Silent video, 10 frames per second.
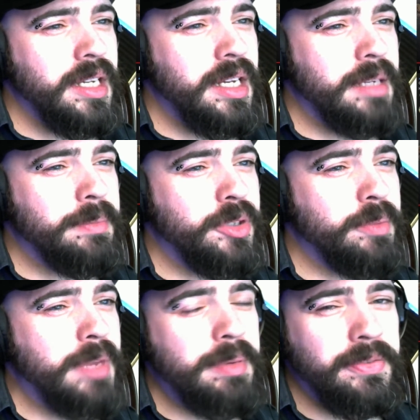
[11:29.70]
So
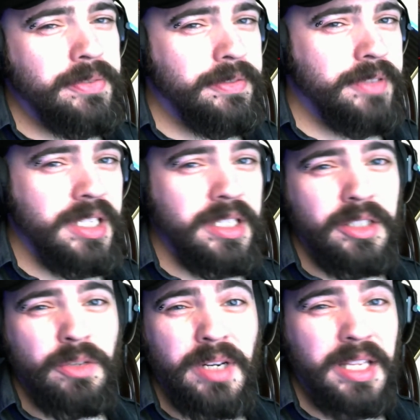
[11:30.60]
maybe 15 to
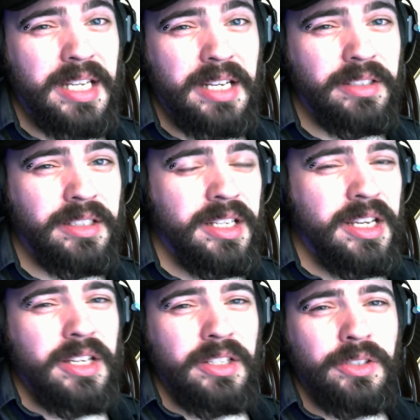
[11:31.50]
20,000.
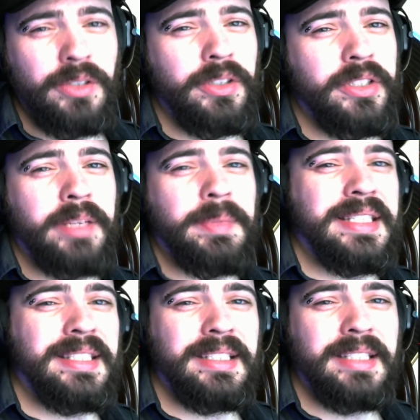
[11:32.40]
So it looks like my
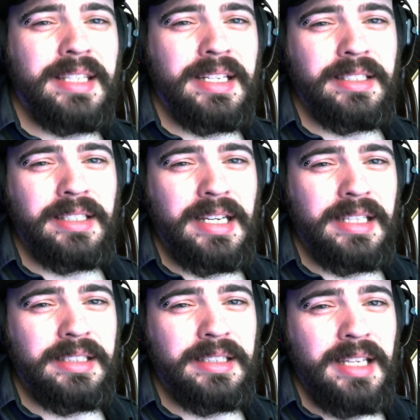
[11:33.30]
60,000
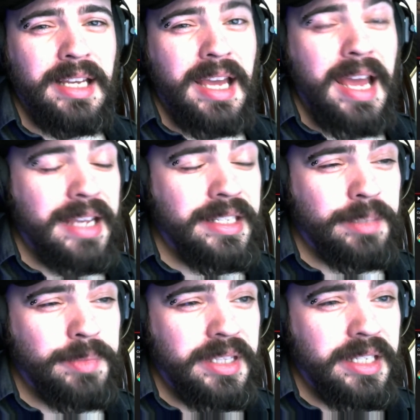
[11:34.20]
gallon
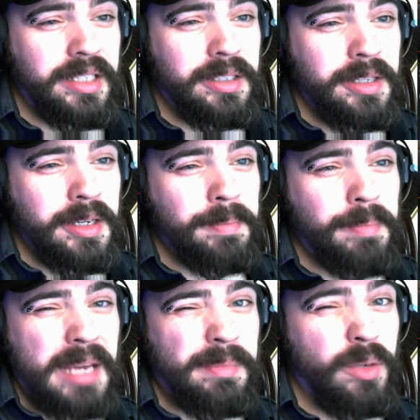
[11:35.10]
estimate there
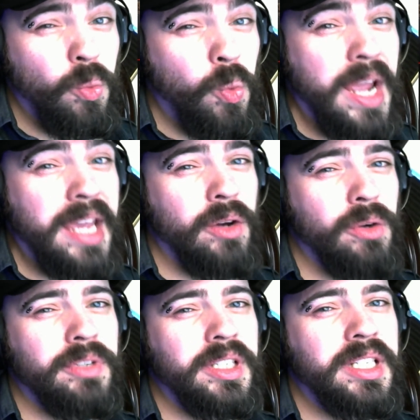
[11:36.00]
might be way
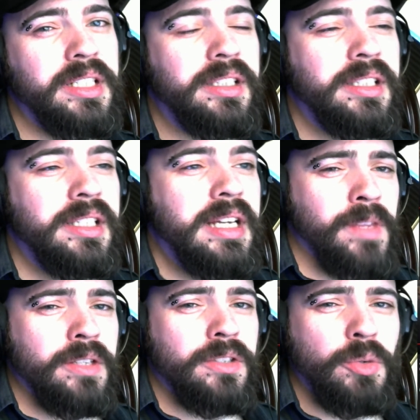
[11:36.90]
overkill.
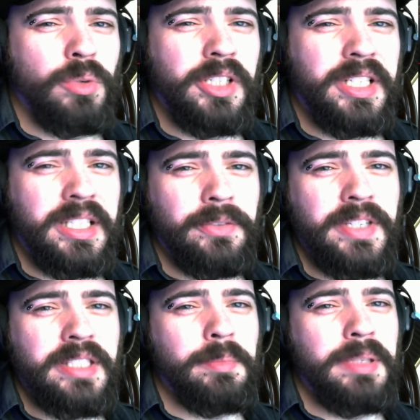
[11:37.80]
So we'll look at the
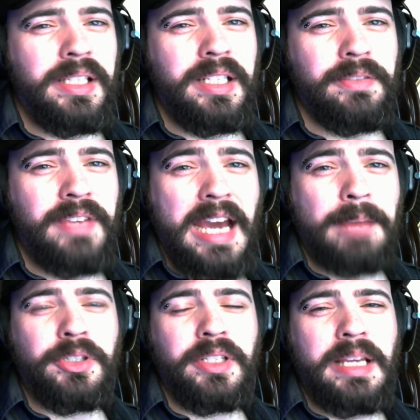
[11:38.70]
feasibility of
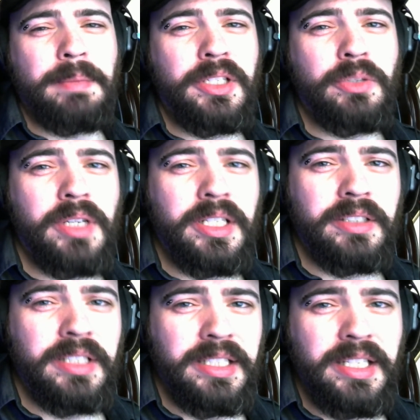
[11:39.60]
capturing that much water in
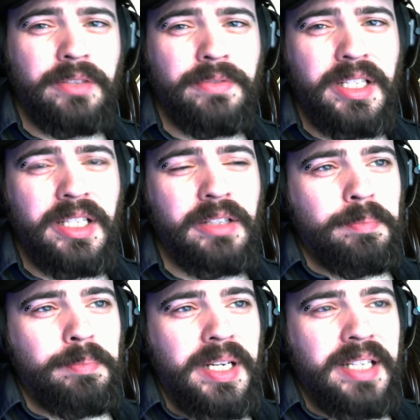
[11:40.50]
another video,
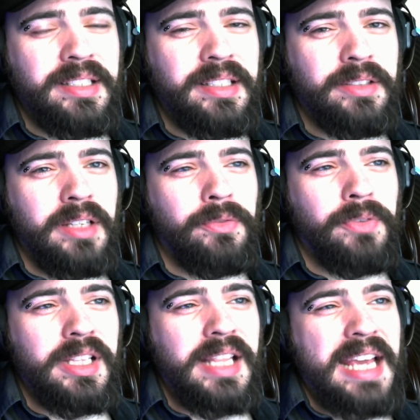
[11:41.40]
but I still
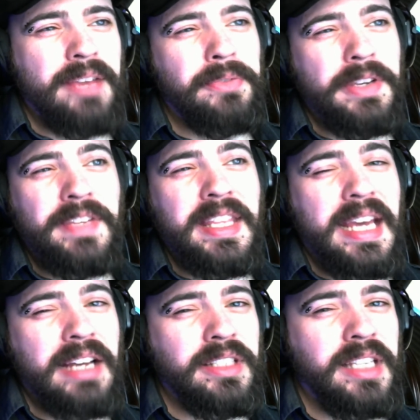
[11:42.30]
feel like
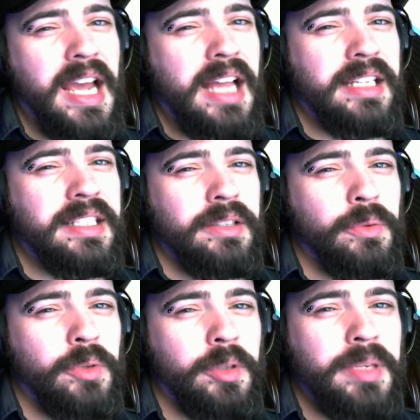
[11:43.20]
50,000 gallons
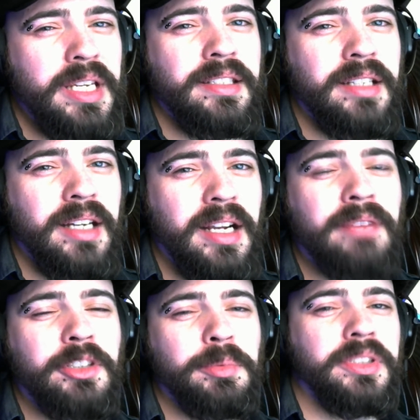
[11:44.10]
would be a
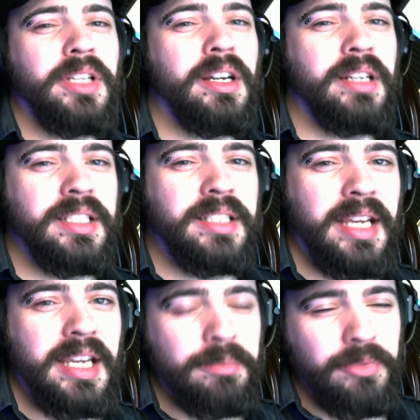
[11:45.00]
comfortable target to
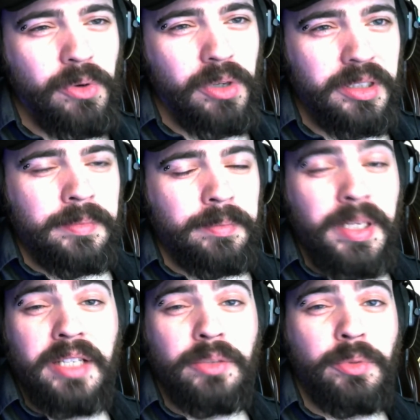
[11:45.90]
aim for
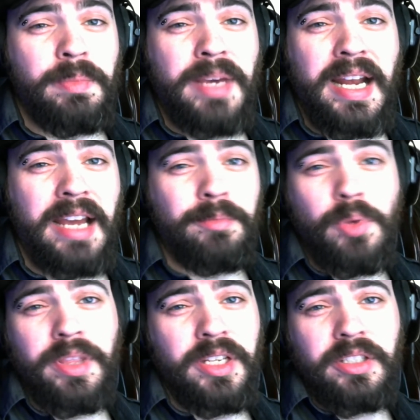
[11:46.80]
because we might have more
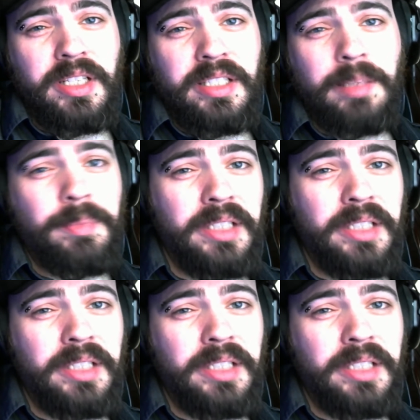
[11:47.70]
than just us up there.